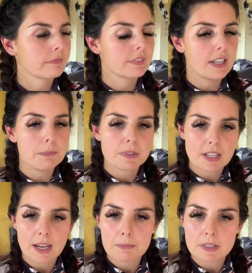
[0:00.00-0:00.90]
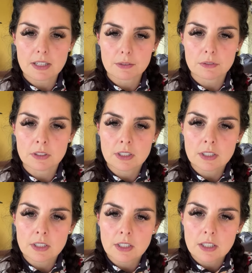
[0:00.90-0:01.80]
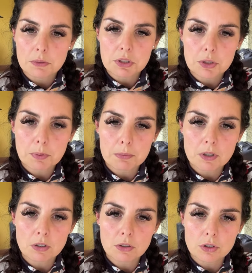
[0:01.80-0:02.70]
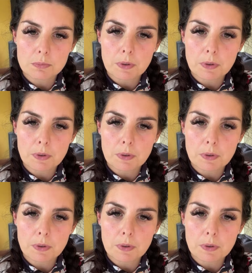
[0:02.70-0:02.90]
Dems, calm down. Which is probably not good,